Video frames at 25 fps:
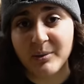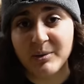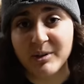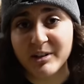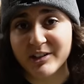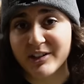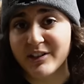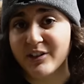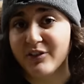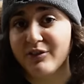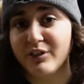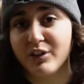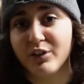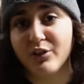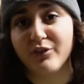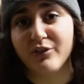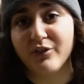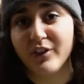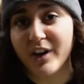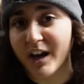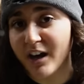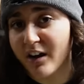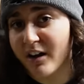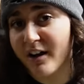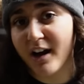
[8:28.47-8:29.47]
because I feel
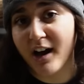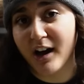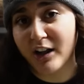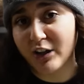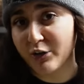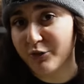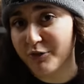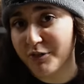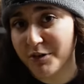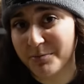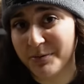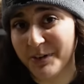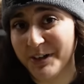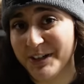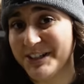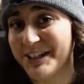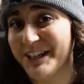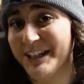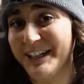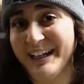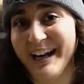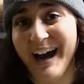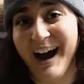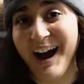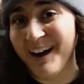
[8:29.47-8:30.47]
very all over the place
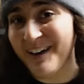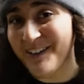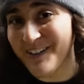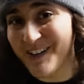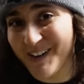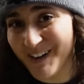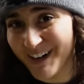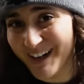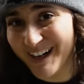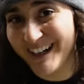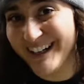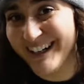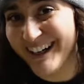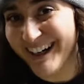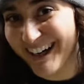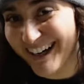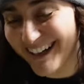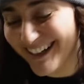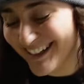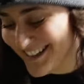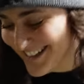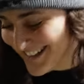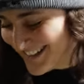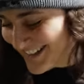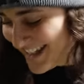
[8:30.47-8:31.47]
and not
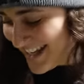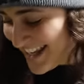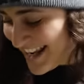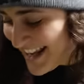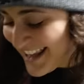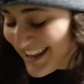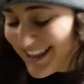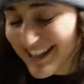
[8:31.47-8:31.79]
organized.